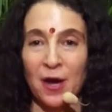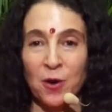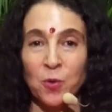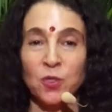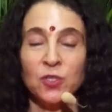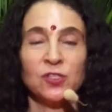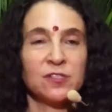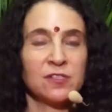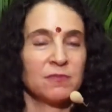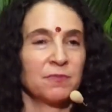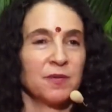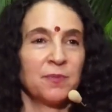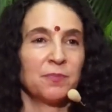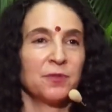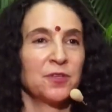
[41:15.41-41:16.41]
hours than
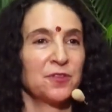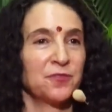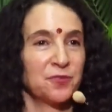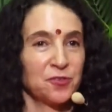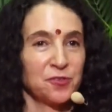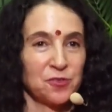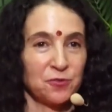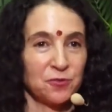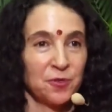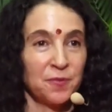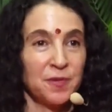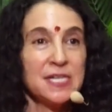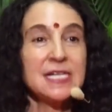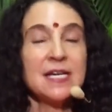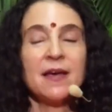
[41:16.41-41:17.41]
people in the first group,